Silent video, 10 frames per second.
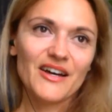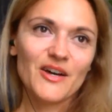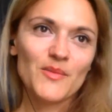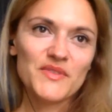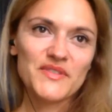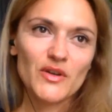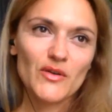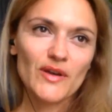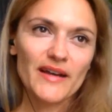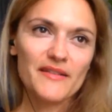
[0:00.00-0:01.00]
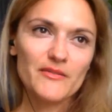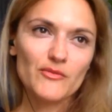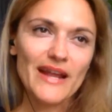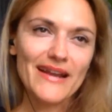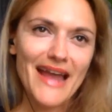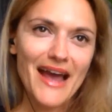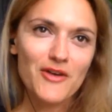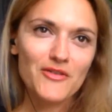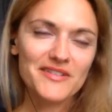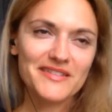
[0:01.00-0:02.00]
So right
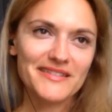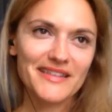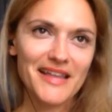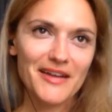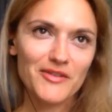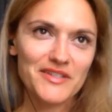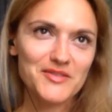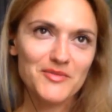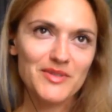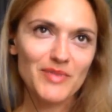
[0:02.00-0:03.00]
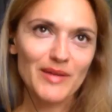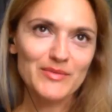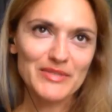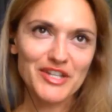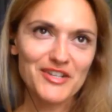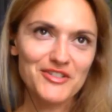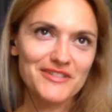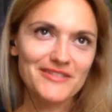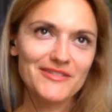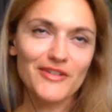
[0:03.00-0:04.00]
now, because that question would probably change,
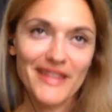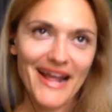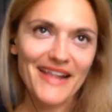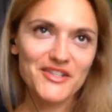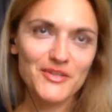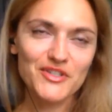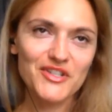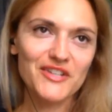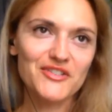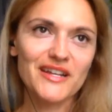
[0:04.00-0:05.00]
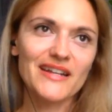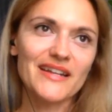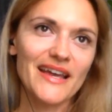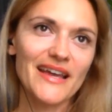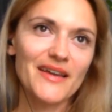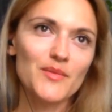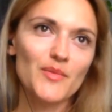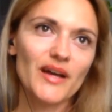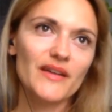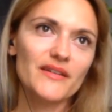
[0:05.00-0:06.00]
or that answer would change day to day,
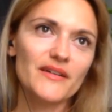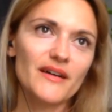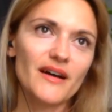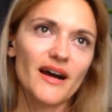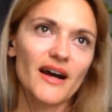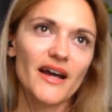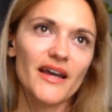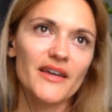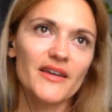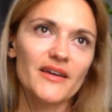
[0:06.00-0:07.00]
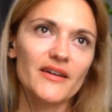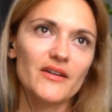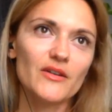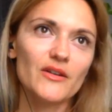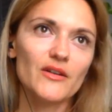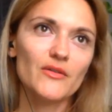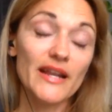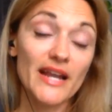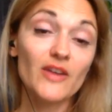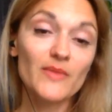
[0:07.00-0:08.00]
but right
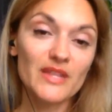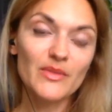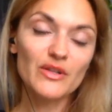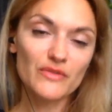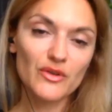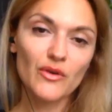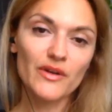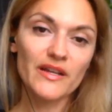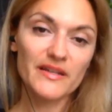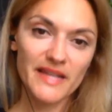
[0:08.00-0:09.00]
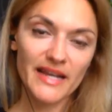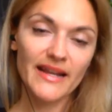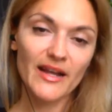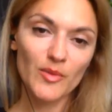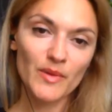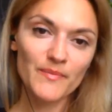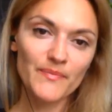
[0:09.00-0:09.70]
now I'm in the middle of recording a second album.